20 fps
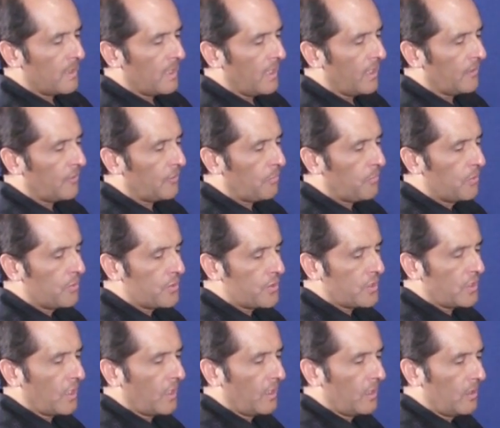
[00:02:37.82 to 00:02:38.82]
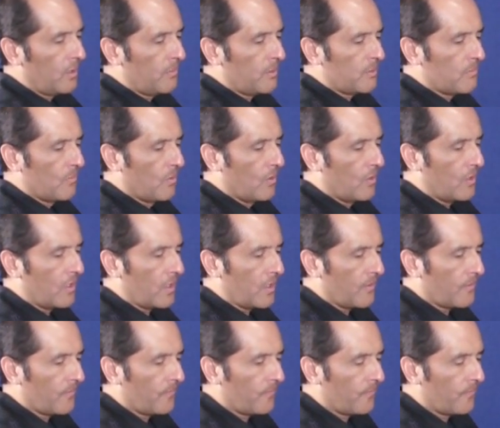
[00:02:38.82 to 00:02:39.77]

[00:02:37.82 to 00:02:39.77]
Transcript: Let's push it a little bit more.